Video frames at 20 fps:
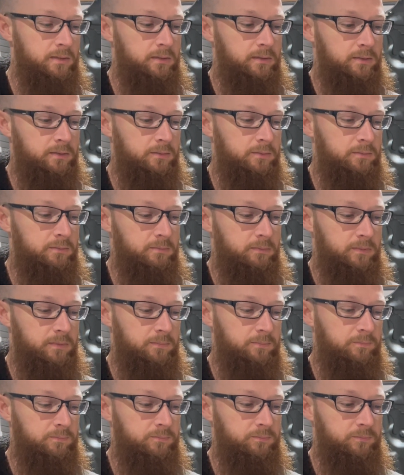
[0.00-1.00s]

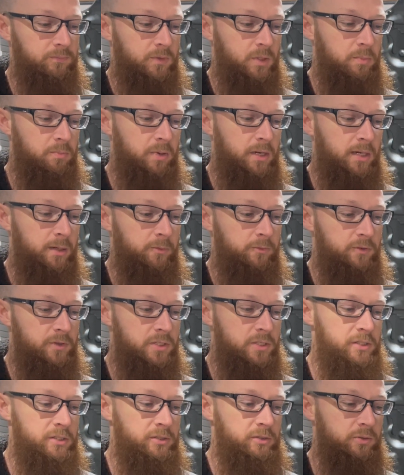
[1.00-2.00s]
the bottom of it
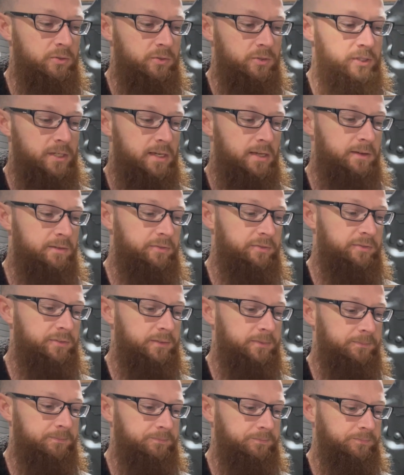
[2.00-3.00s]
just screws off.
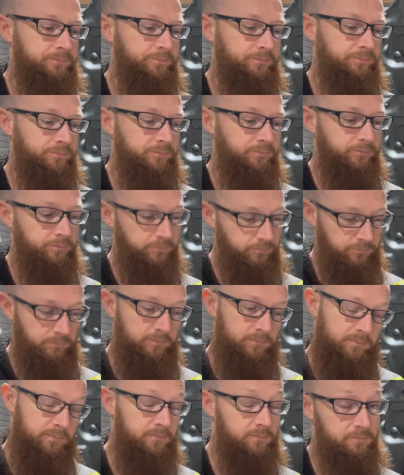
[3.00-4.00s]

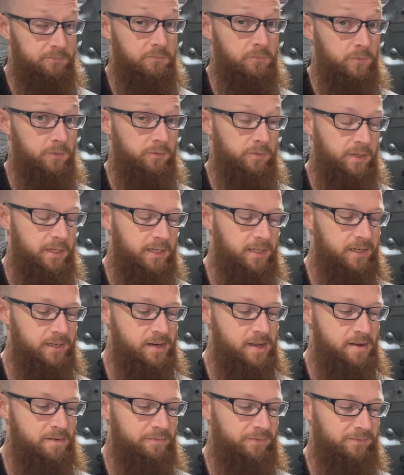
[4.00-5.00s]
Can't get it
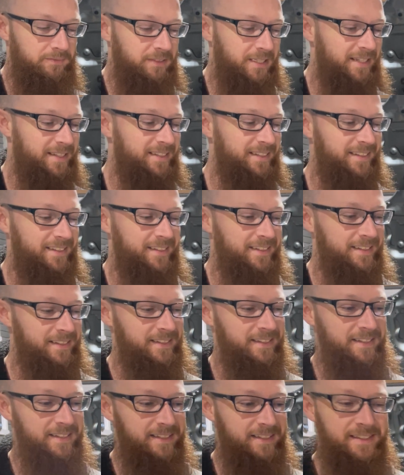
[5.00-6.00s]
off.
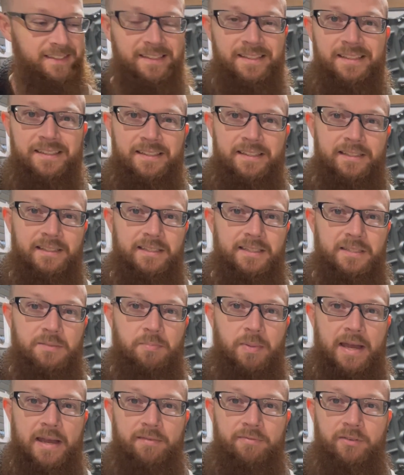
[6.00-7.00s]
Then it's
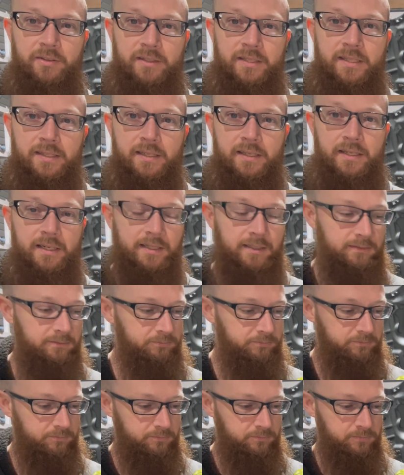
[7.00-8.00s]
baffled in there
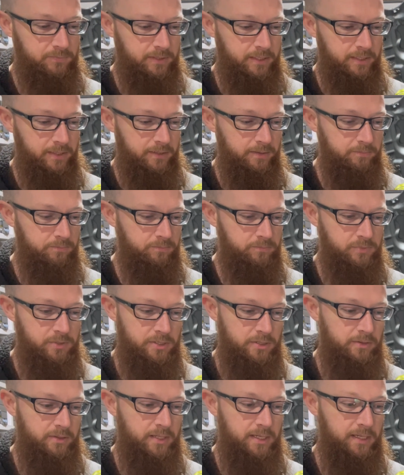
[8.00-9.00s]

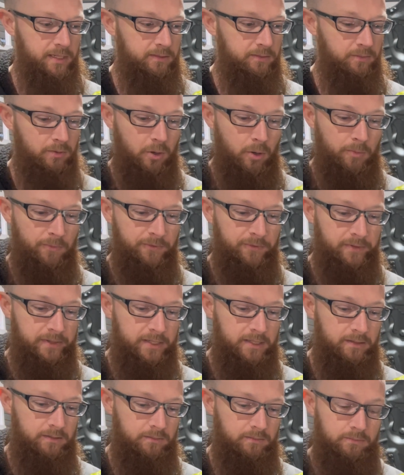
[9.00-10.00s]
so that
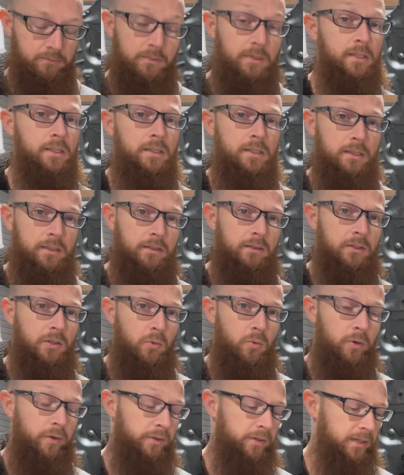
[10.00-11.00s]
hopefully
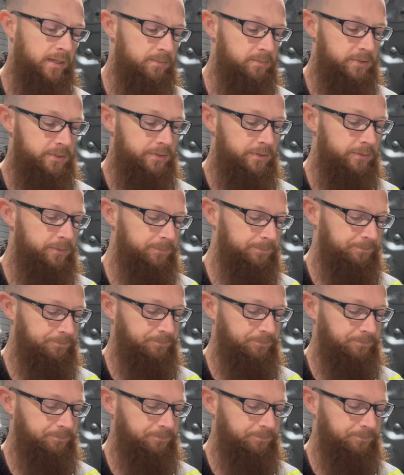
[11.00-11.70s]
no oil comes through.